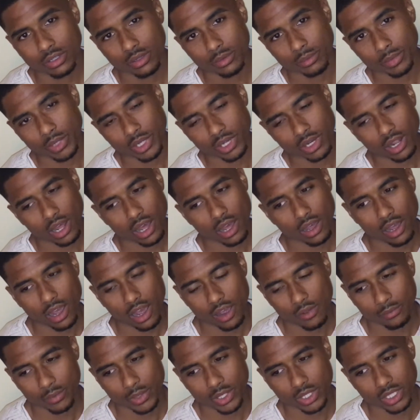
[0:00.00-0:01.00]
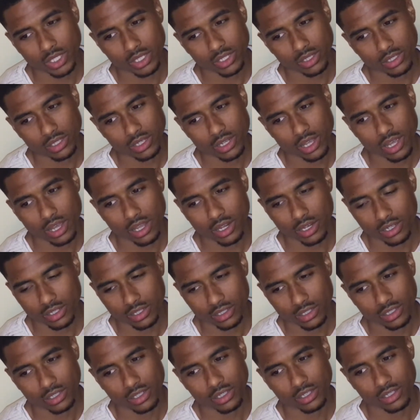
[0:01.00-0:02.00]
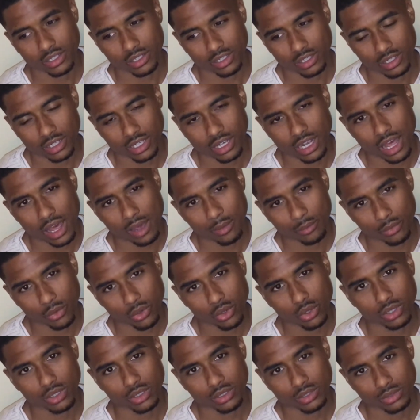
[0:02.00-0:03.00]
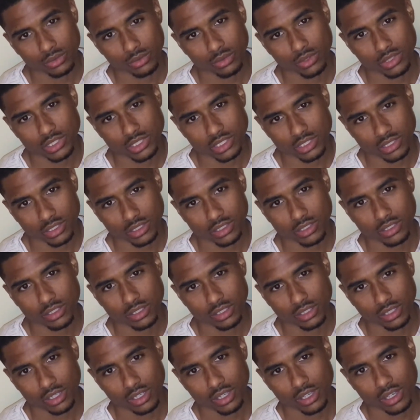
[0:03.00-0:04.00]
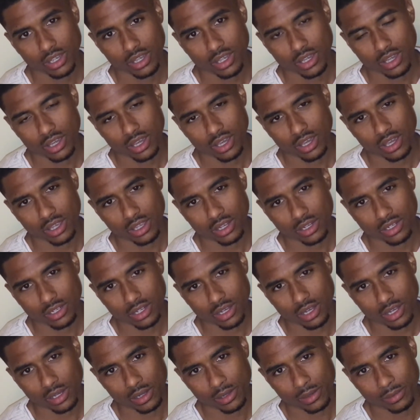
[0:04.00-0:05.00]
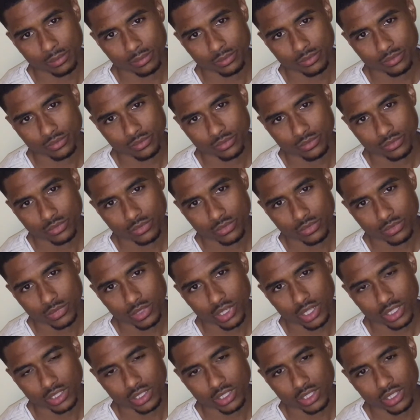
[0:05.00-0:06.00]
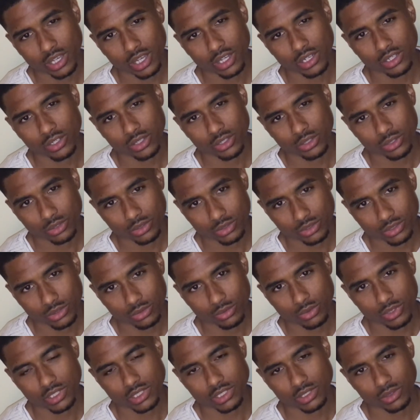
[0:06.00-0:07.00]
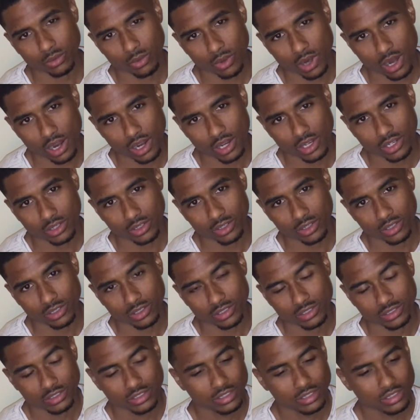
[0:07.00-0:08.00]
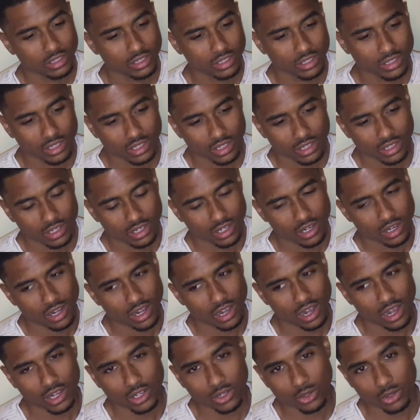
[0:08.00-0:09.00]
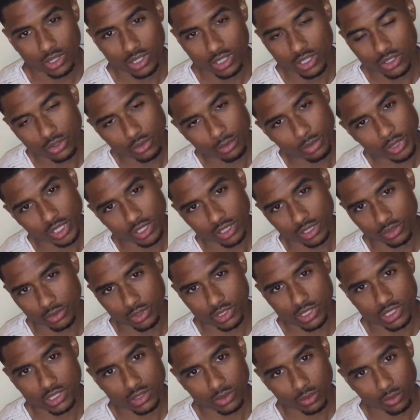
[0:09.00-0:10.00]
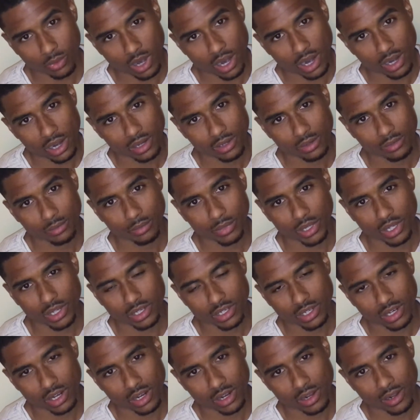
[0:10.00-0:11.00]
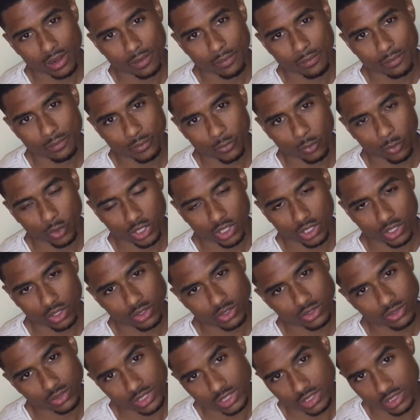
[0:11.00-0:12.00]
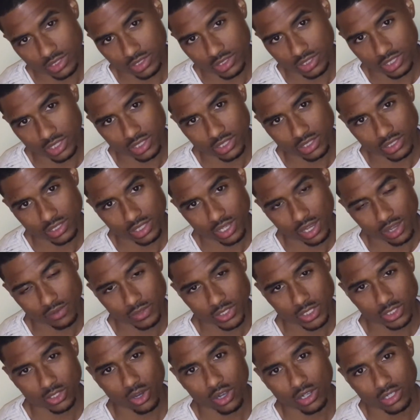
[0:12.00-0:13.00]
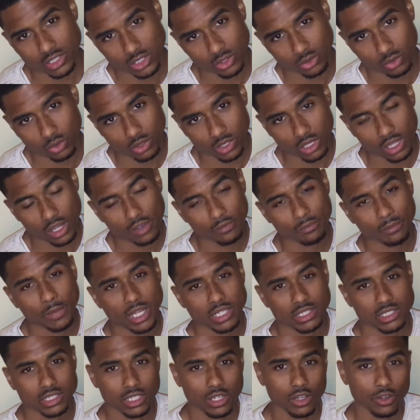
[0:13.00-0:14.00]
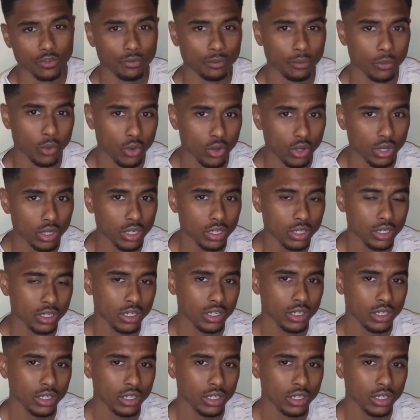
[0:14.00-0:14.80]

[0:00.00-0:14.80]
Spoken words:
but I've been hearing that a lot more recently. And I think I know the reason why, or I know a little bit of the reason why. But one of those reasons is I've started to love myself more,